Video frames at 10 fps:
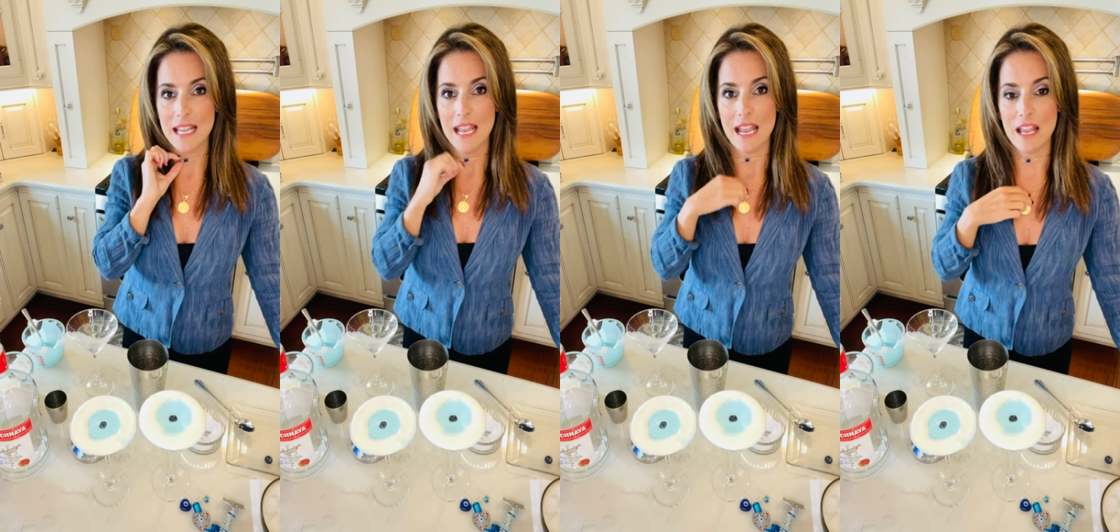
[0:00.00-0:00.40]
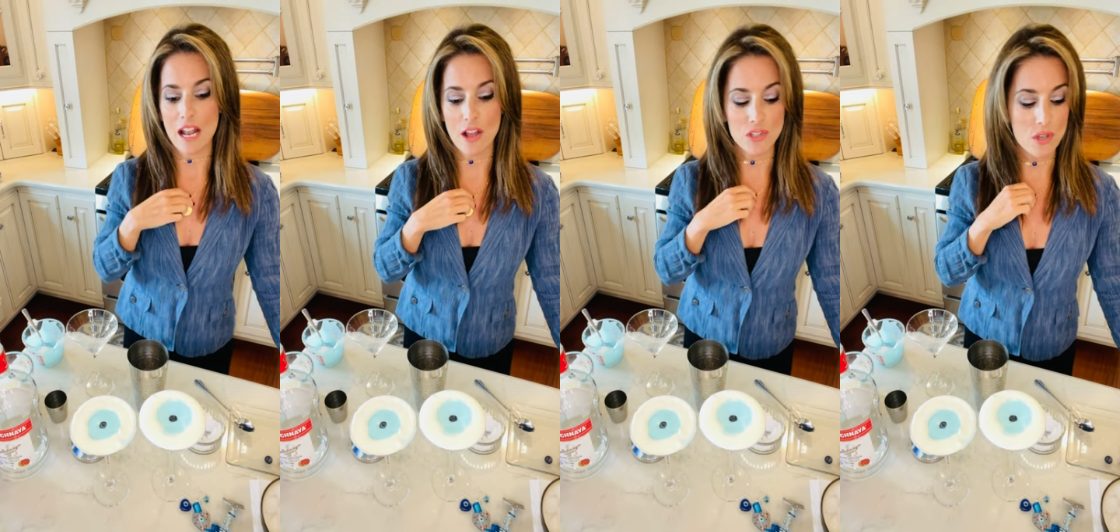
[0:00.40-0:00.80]
and I
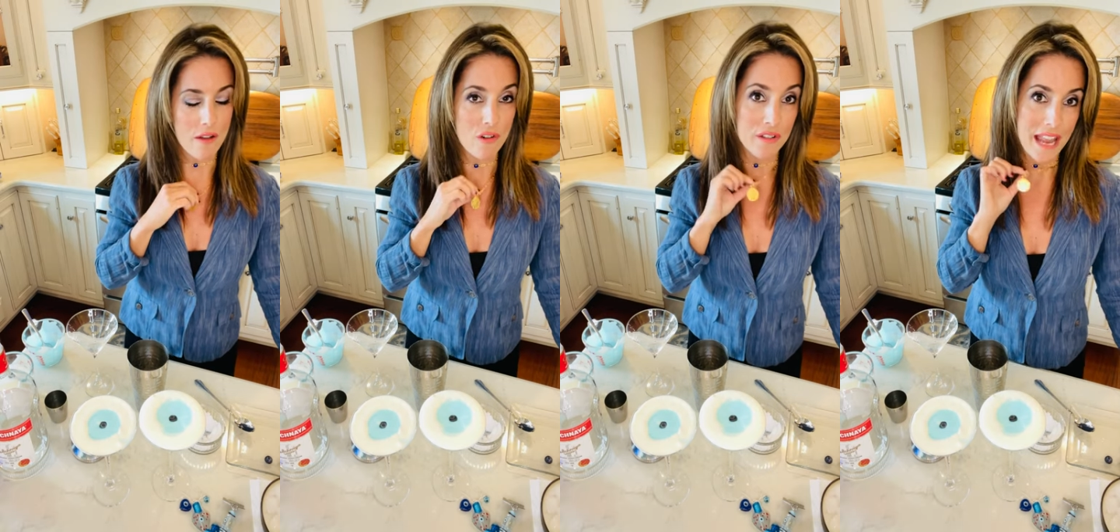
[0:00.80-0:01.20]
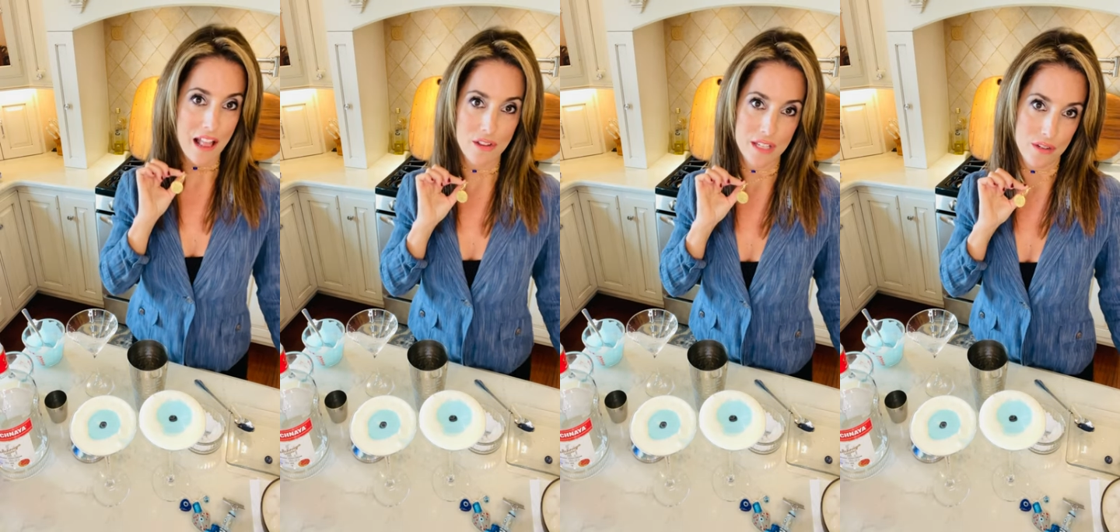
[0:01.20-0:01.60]
also have on the
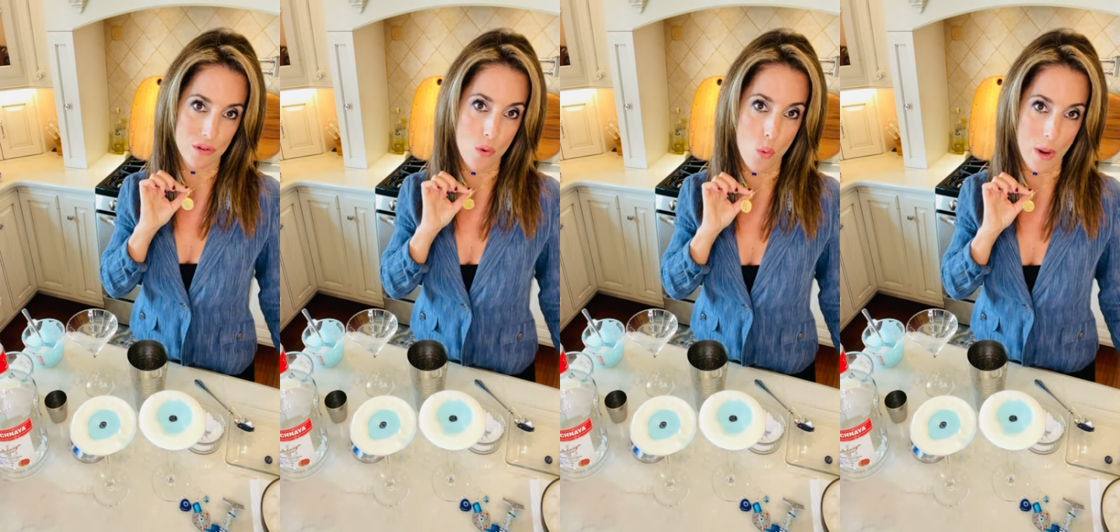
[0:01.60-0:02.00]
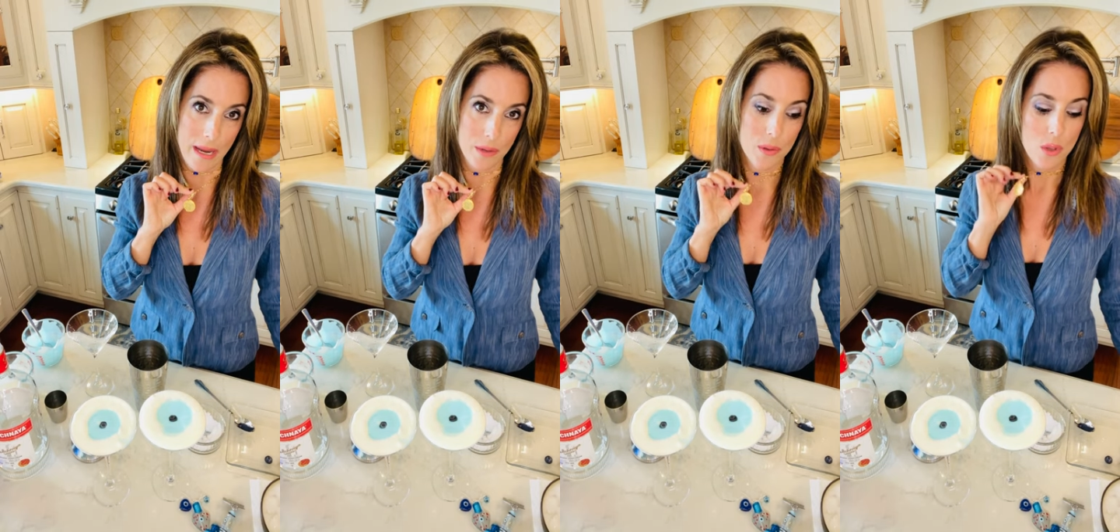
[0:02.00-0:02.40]
Alexandra
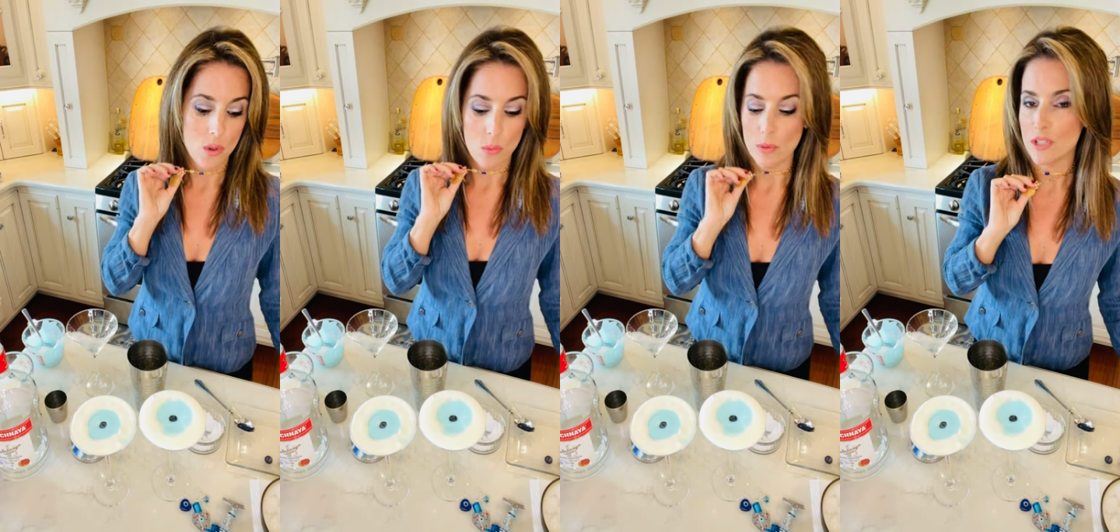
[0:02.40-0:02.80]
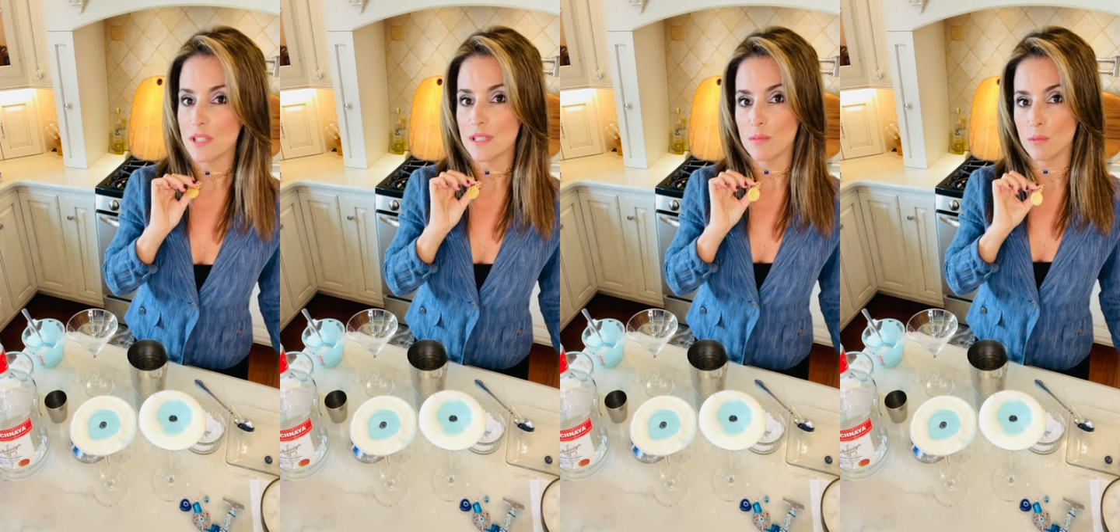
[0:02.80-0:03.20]
coin, which
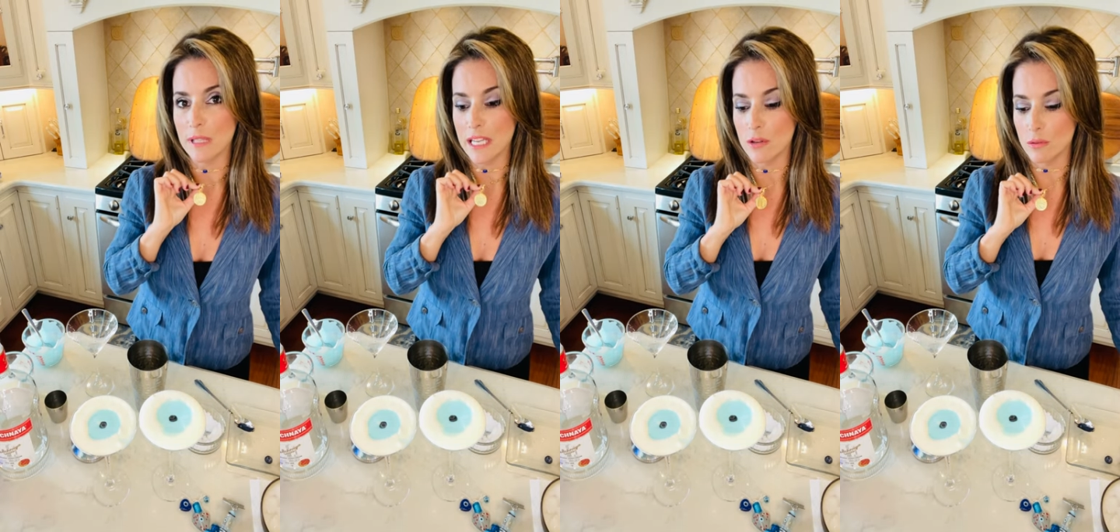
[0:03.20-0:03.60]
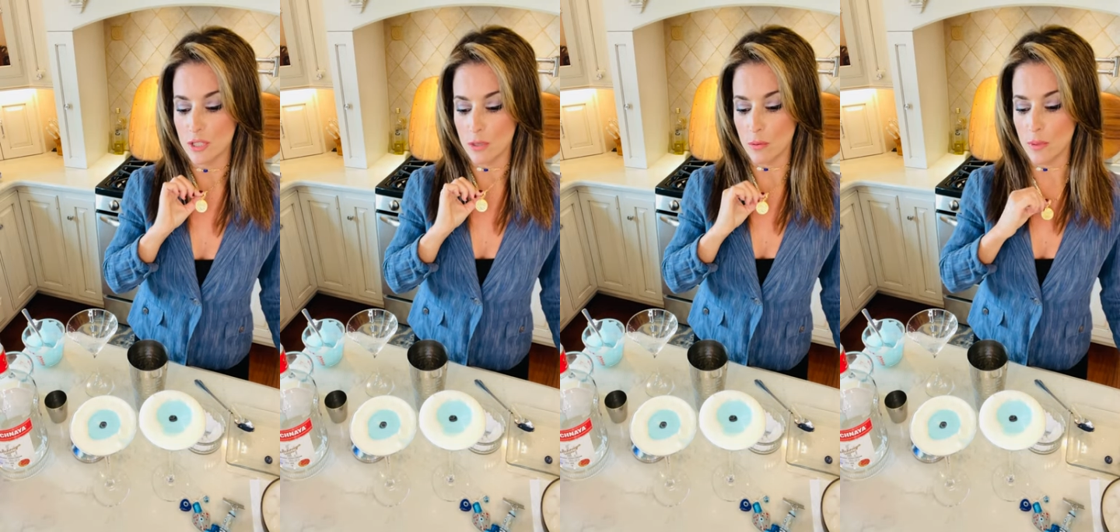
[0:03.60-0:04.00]
is really cute too.